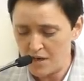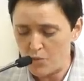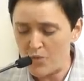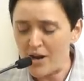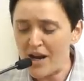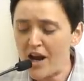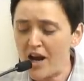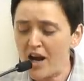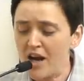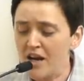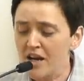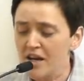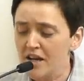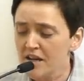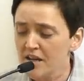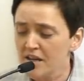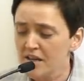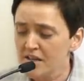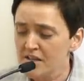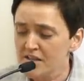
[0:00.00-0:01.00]
We
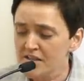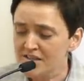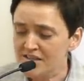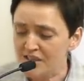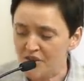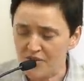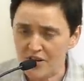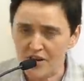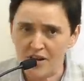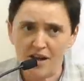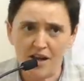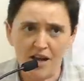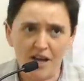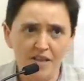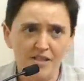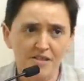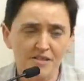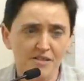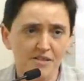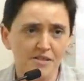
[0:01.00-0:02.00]
are
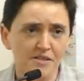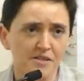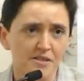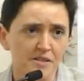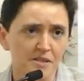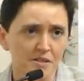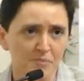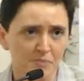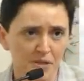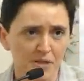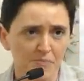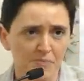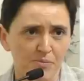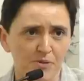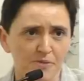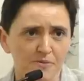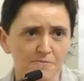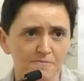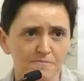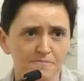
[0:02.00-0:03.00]
civilized
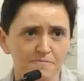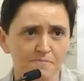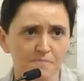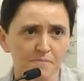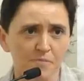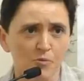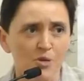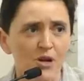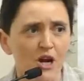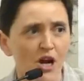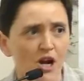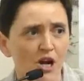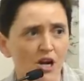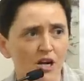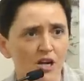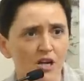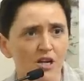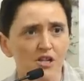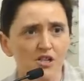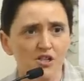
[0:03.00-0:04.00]
people. We
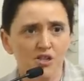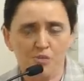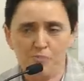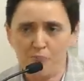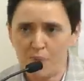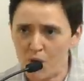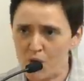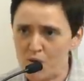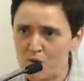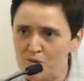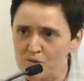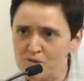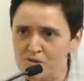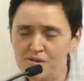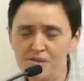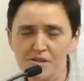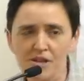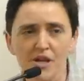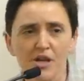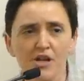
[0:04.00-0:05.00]
are
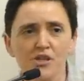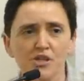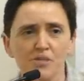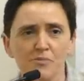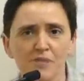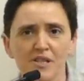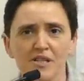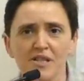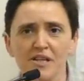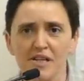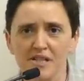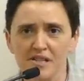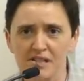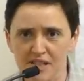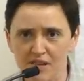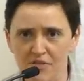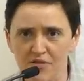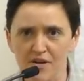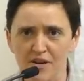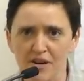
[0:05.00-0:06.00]
supposed to be
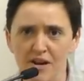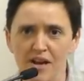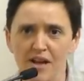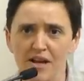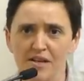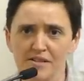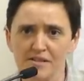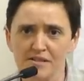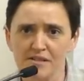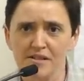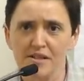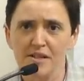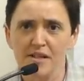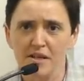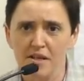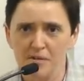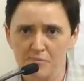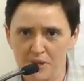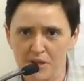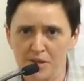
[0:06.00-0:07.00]
civilized
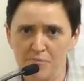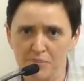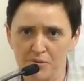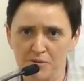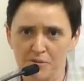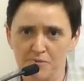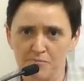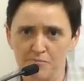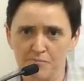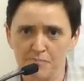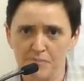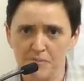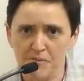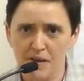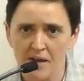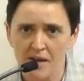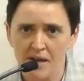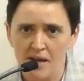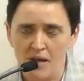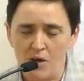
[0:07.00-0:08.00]
people.
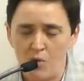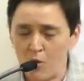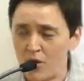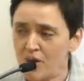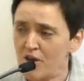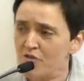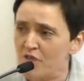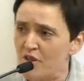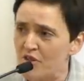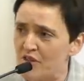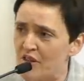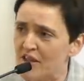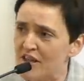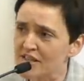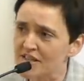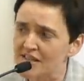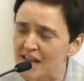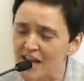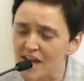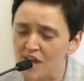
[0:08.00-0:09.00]
One of the
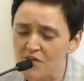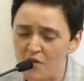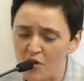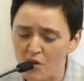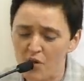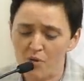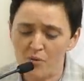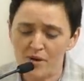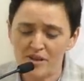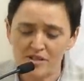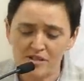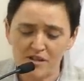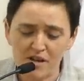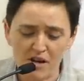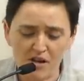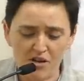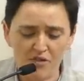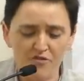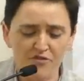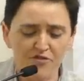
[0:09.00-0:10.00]
things I have always
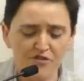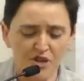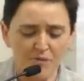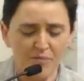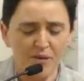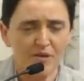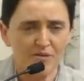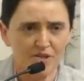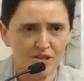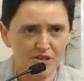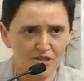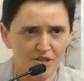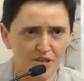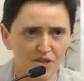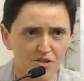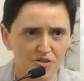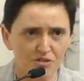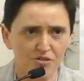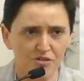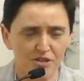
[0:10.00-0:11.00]
loved about this
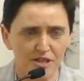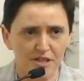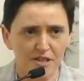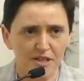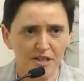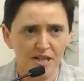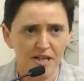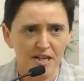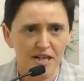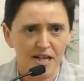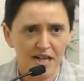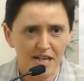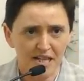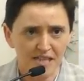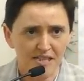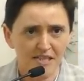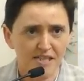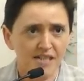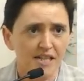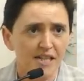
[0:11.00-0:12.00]
country
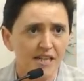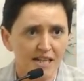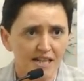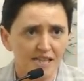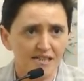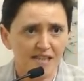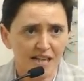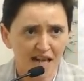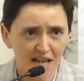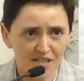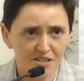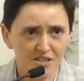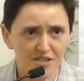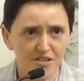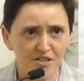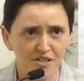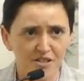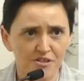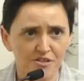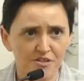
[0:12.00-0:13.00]
is its
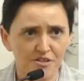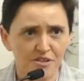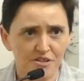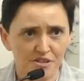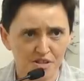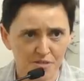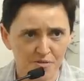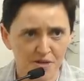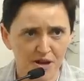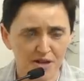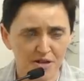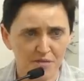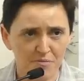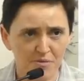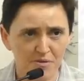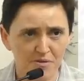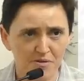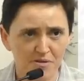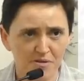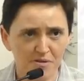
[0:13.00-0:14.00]
attitude to
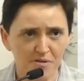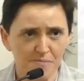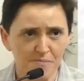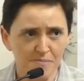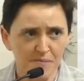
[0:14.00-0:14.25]
animals.